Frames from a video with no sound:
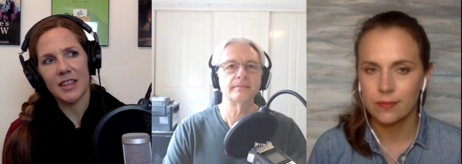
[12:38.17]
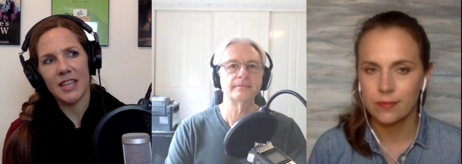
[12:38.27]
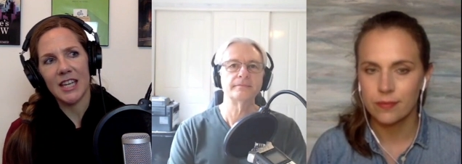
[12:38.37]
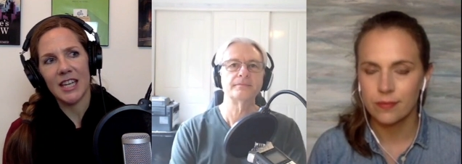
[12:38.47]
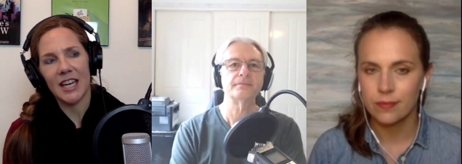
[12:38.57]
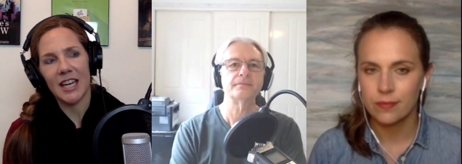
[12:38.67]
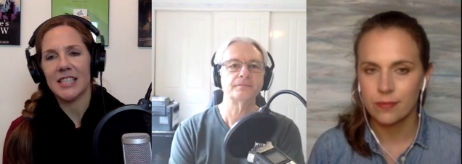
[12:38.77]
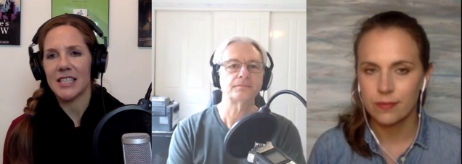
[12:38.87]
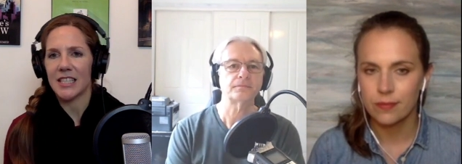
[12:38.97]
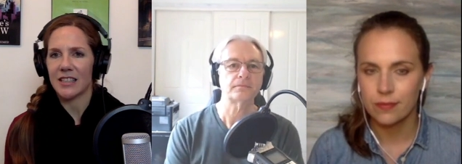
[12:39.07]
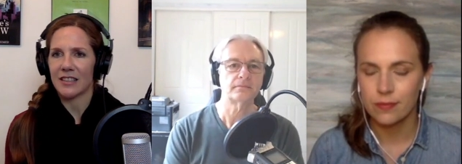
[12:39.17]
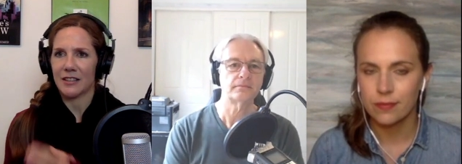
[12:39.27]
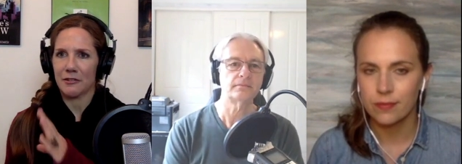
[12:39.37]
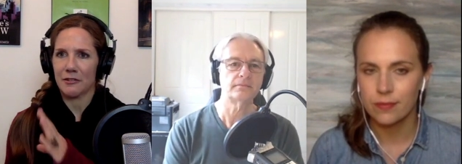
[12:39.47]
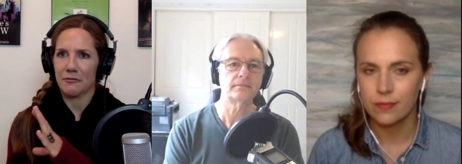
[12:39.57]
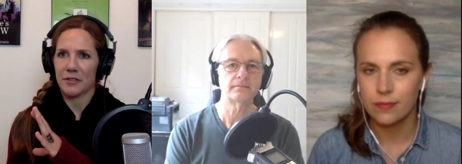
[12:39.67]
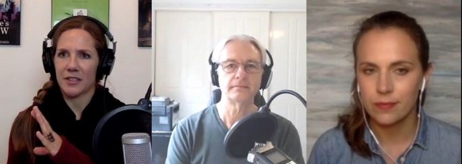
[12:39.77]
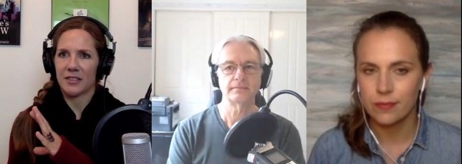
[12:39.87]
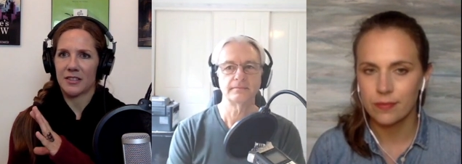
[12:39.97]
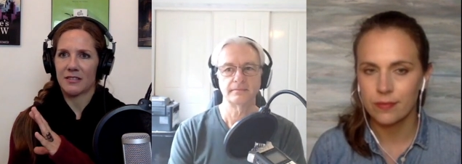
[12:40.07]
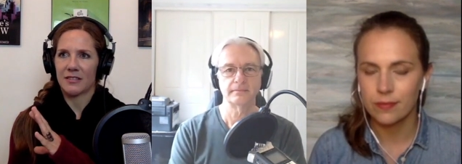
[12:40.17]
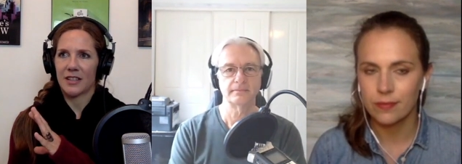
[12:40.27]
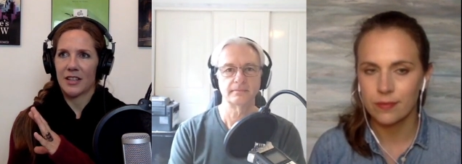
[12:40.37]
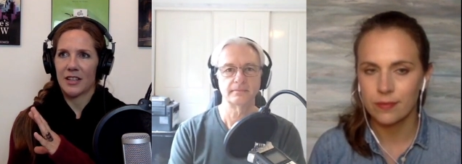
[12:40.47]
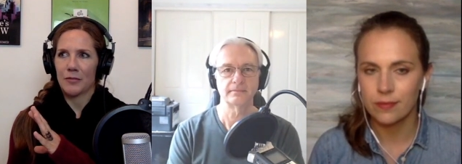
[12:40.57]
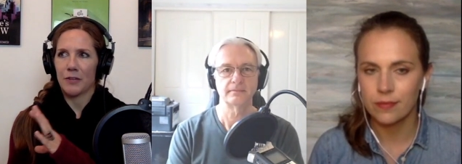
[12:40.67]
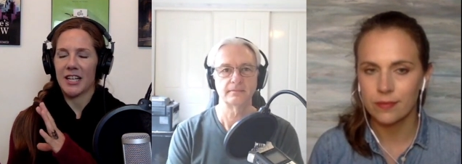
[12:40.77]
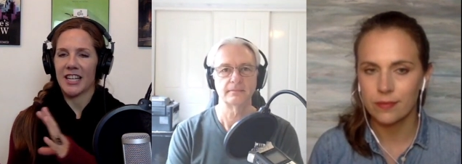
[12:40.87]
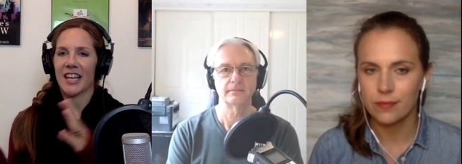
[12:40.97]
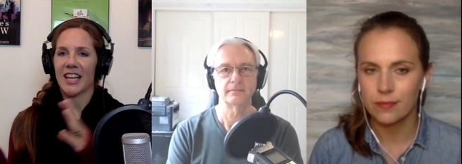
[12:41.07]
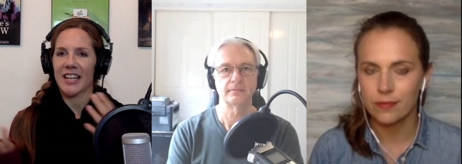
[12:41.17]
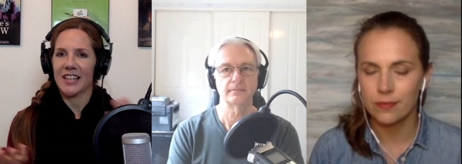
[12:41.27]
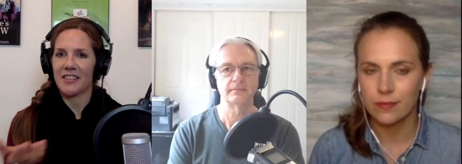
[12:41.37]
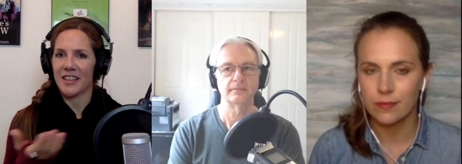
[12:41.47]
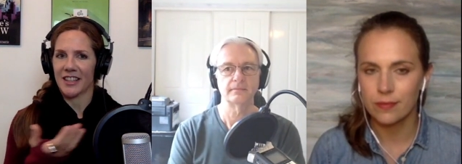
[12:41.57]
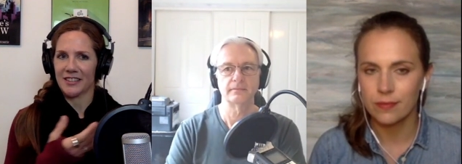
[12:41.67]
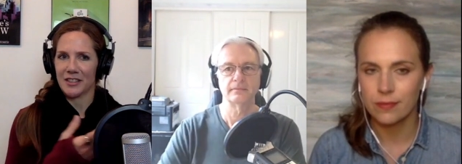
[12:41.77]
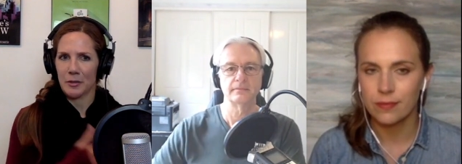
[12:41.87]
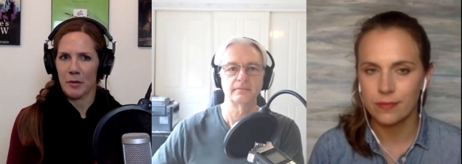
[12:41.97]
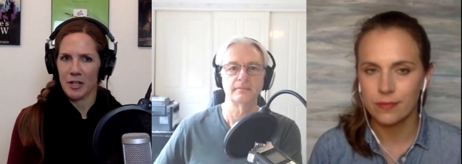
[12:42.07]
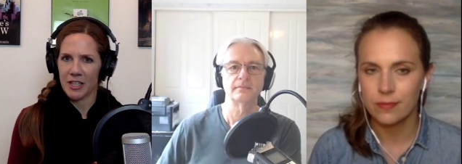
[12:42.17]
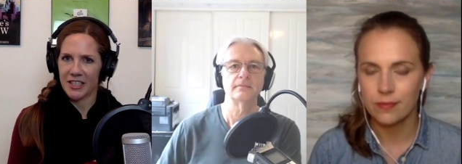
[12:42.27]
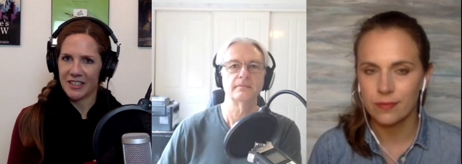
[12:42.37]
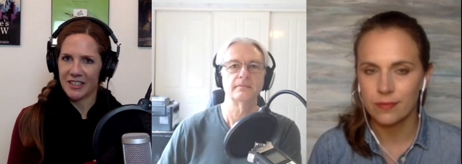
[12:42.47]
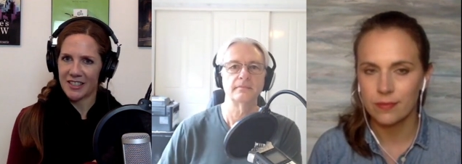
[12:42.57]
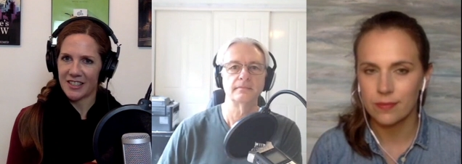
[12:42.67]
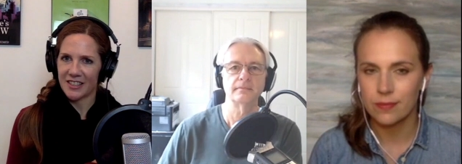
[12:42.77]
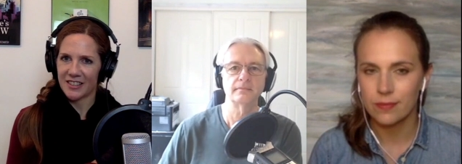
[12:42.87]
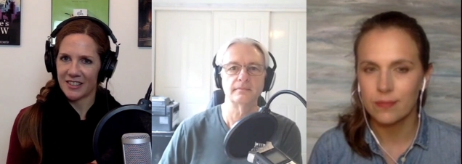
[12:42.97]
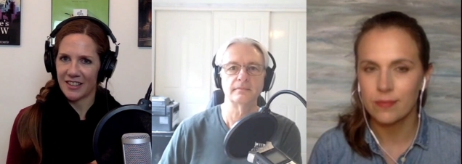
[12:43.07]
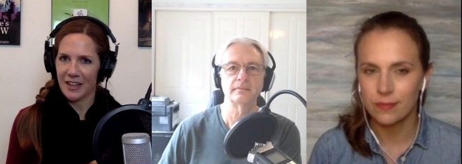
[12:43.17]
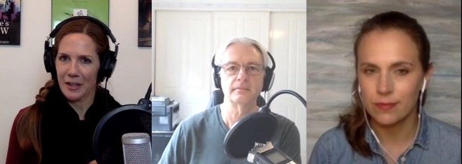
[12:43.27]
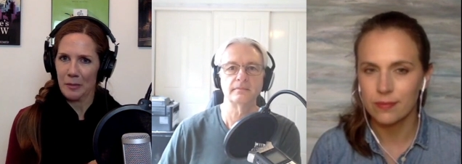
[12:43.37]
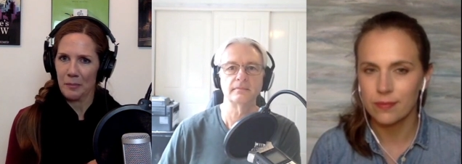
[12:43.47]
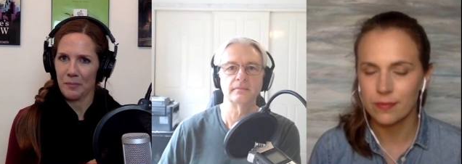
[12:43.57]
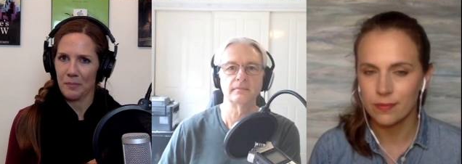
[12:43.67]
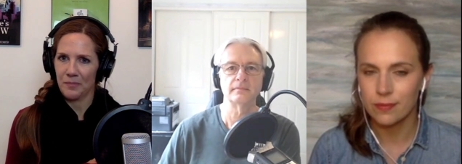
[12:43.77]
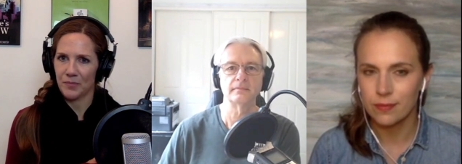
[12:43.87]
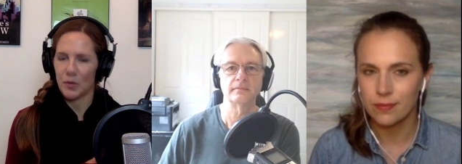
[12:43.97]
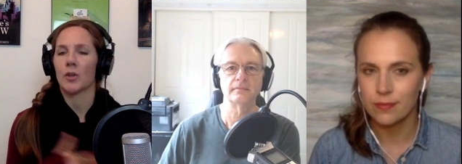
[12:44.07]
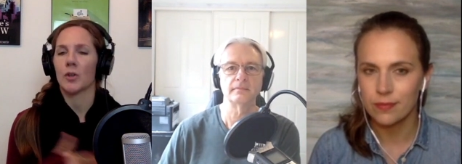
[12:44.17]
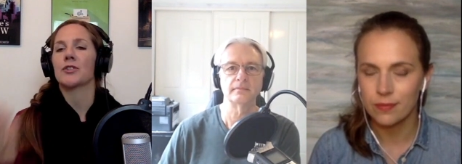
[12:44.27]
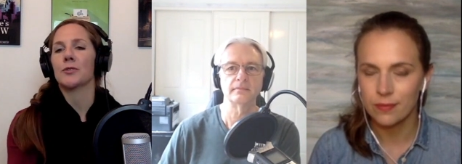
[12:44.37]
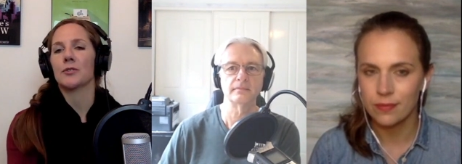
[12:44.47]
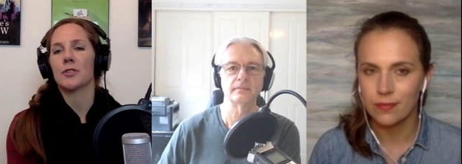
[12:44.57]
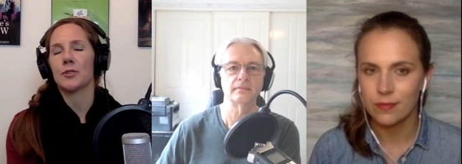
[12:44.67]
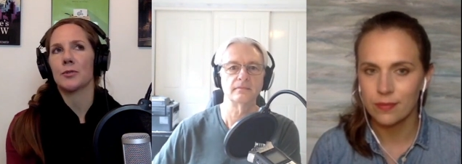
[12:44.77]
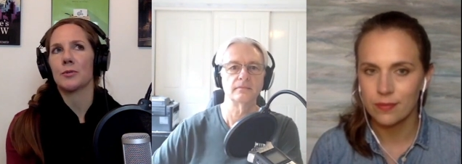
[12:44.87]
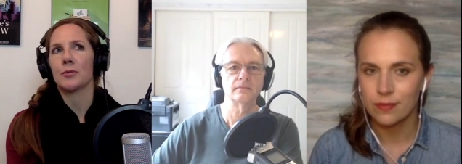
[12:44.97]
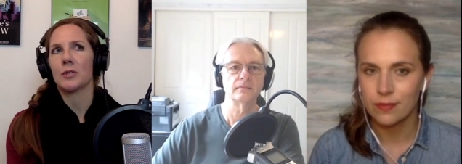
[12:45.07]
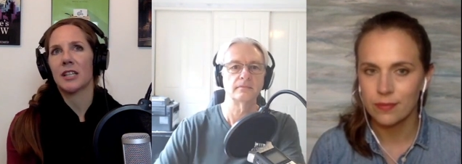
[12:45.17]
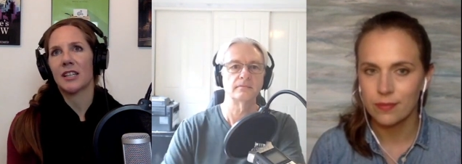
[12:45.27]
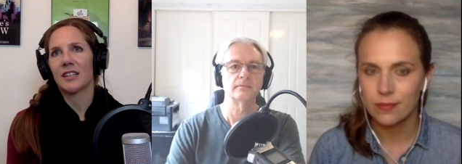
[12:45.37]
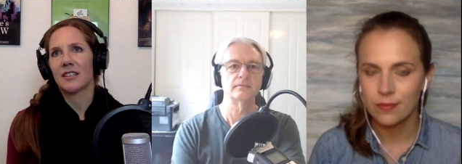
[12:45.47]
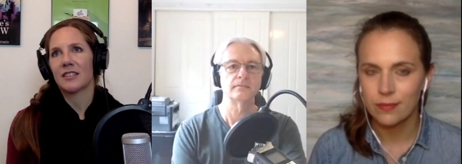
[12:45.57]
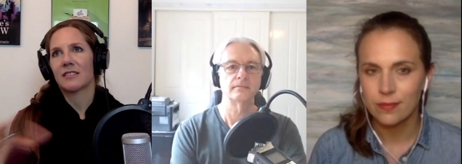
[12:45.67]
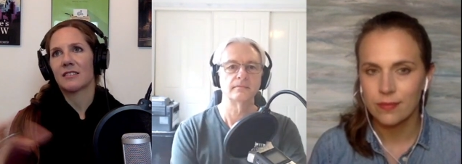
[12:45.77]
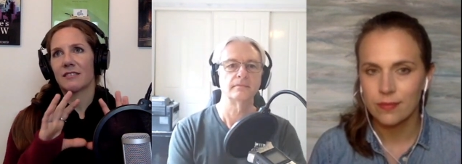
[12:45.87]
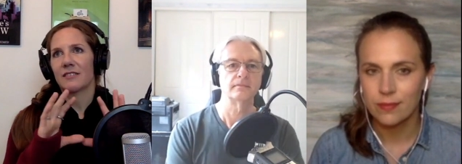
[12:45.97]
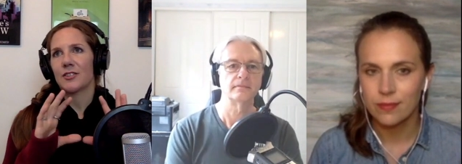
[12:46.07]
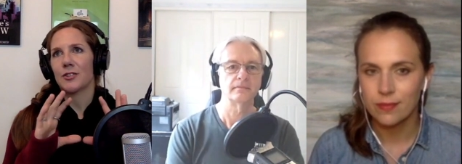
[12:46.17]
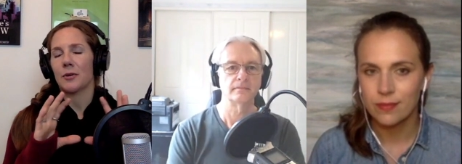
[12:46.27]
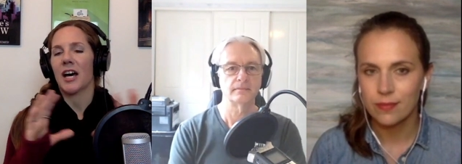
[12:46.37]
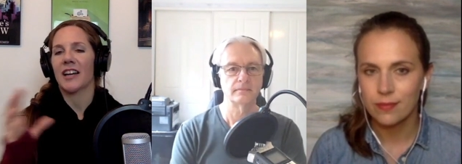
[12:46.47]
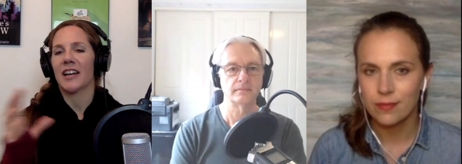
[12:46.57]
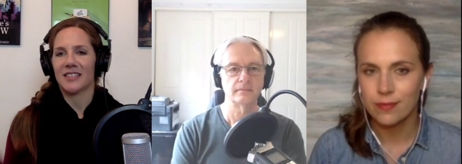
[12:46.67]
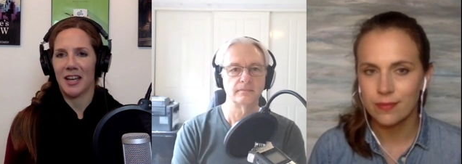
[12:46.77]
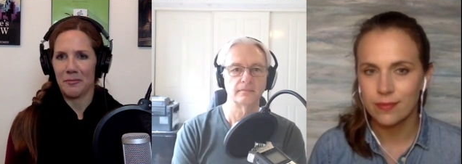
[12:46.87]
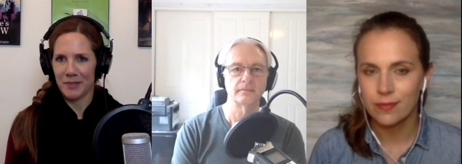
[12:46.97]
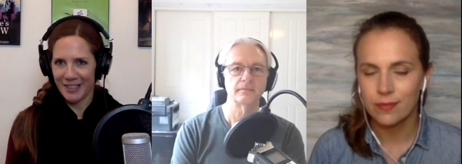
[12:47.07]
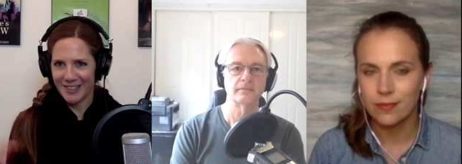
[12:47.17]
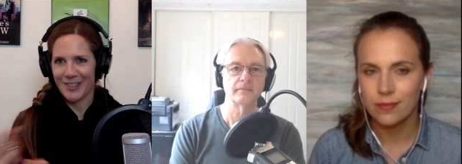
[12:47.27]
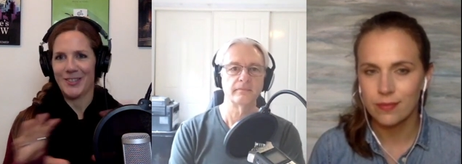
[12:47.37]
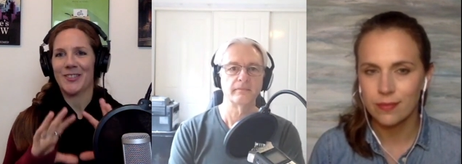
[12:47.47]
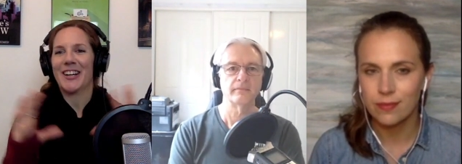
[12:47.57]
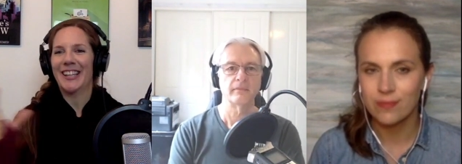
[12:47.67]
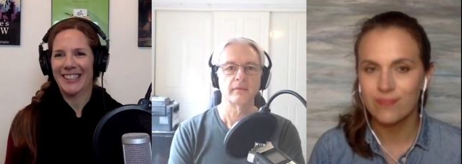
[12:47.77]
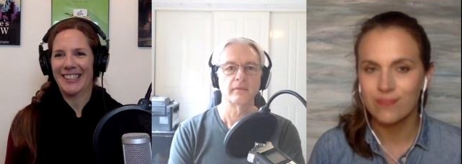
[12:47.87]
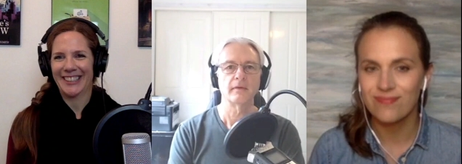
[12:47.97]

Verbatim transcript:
Speaker 1: the idea of writing anything to market or to hot topic, to